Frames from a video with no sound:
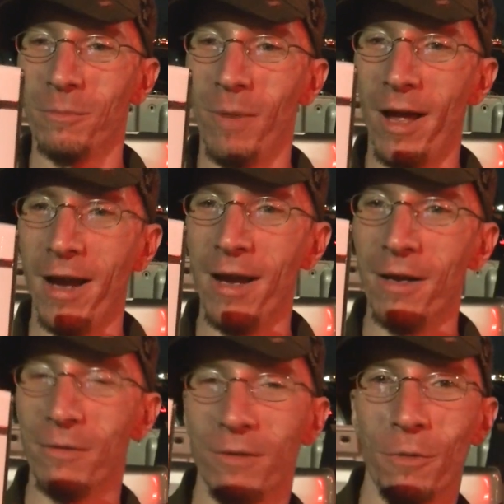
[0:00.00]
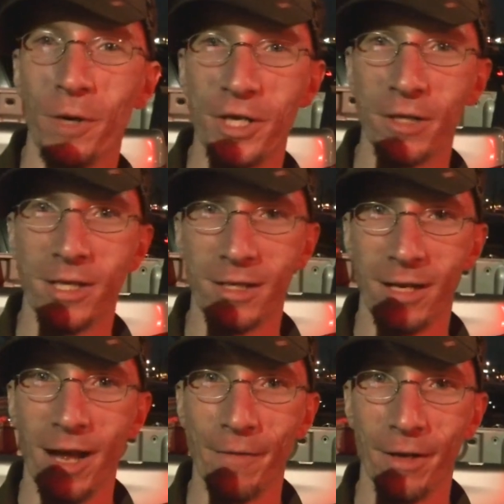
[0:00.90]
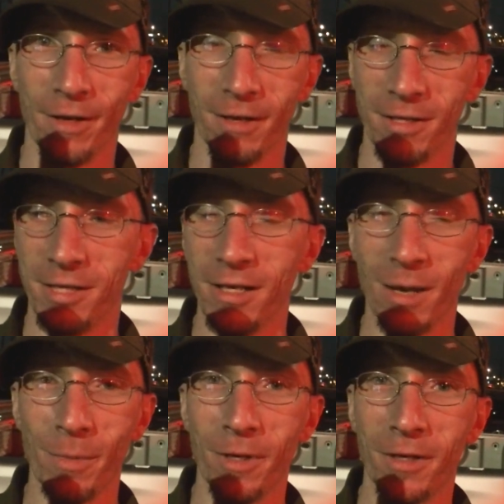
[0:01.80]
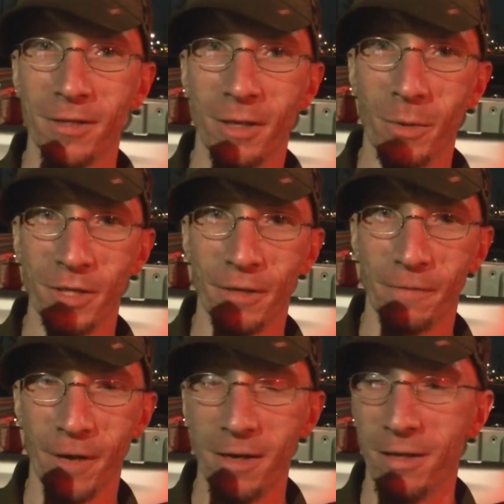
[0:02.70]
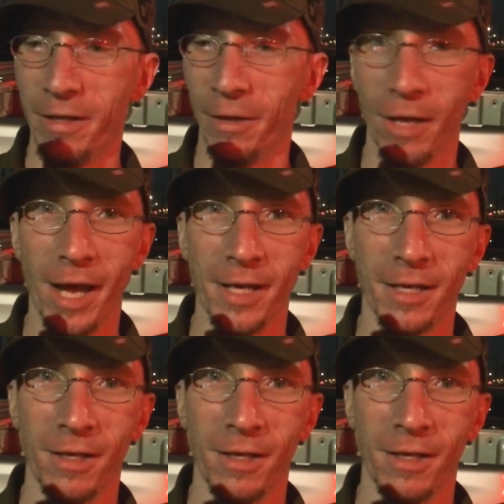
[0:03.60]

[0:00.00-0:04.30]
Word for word: my original ticket didn't have a, a seat number, so I went to their front, and they're like,